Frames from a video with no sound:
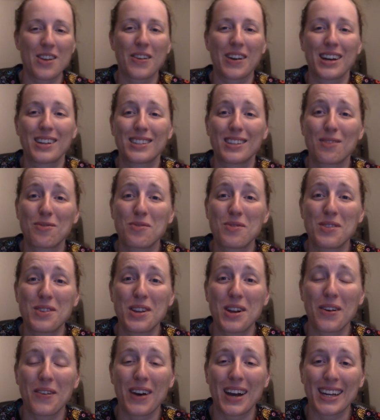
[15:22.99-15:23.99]
You guys have
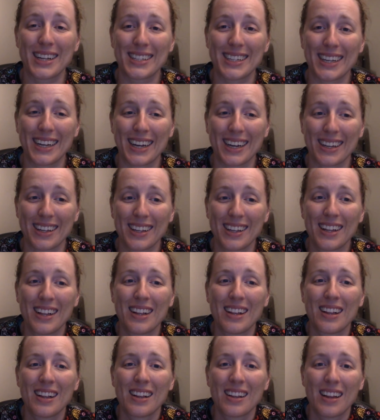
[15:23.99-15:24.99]
no idea.
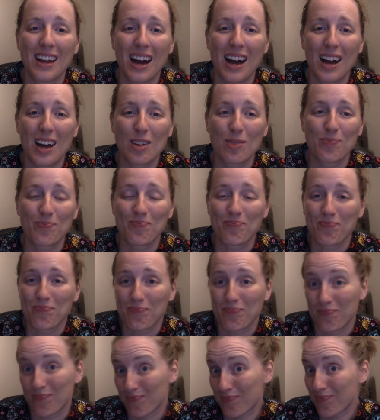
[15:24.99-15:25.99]
So
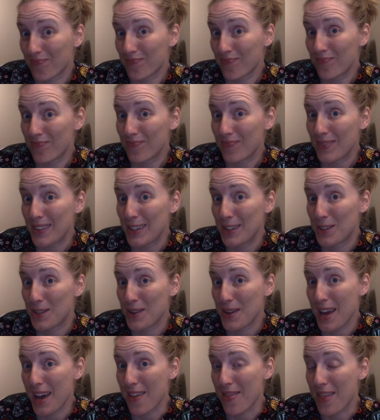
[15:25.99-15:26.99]

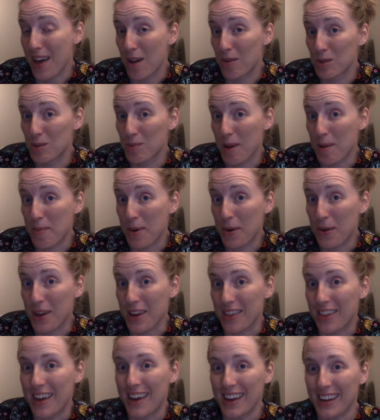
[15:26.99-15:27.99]
yeah, that was my
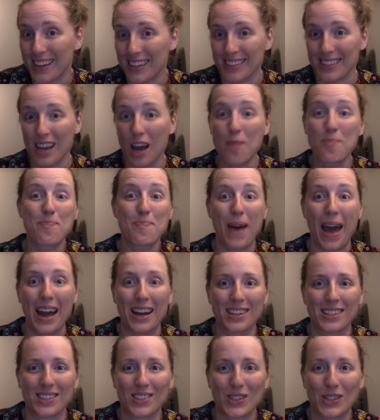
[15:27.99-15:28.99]
pokey things. I'm
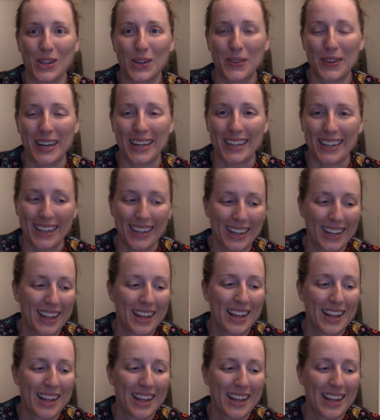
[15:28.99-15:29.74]
back to sewing.